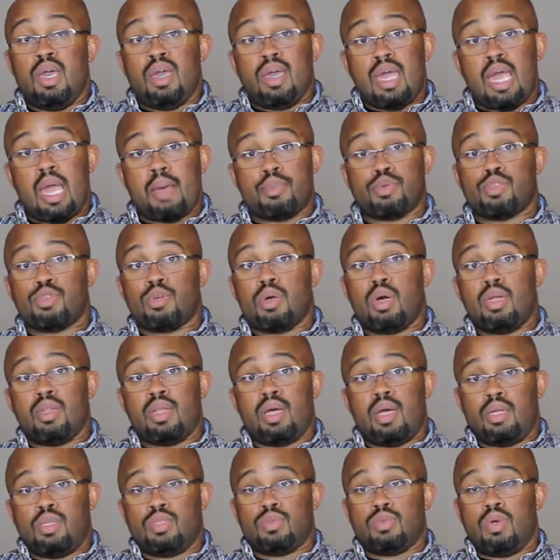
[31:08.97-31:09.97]
Capture all
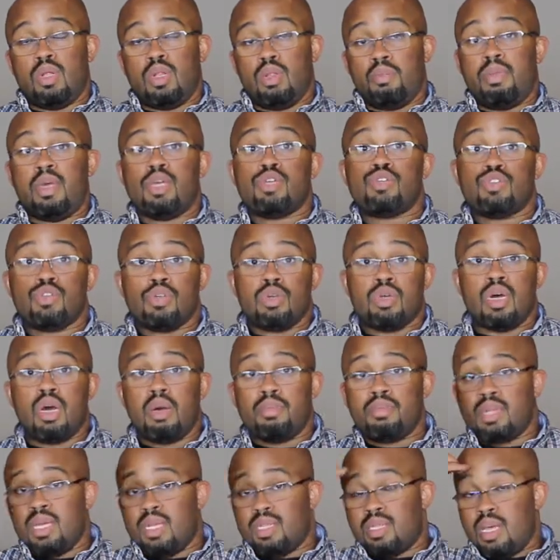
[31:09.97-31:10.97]
that as well and make sure you
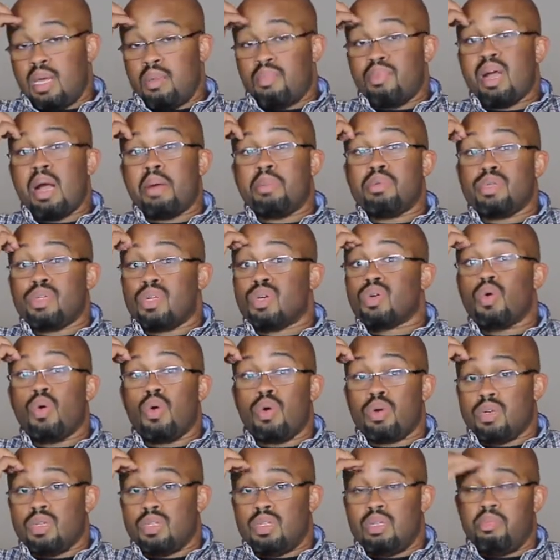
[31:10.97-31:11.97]
update that probably on a
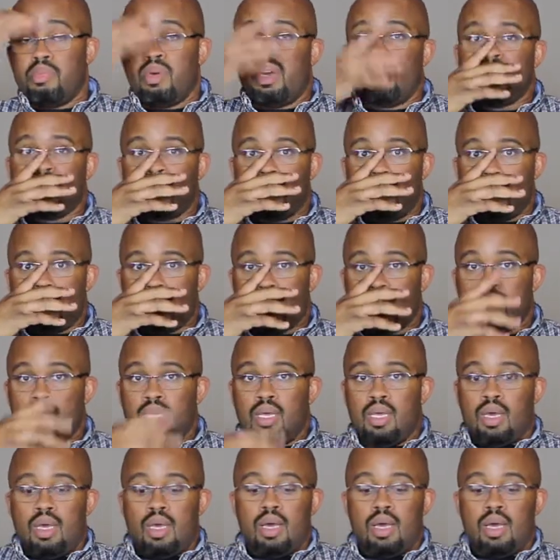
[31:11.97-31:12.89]
quarterly basis.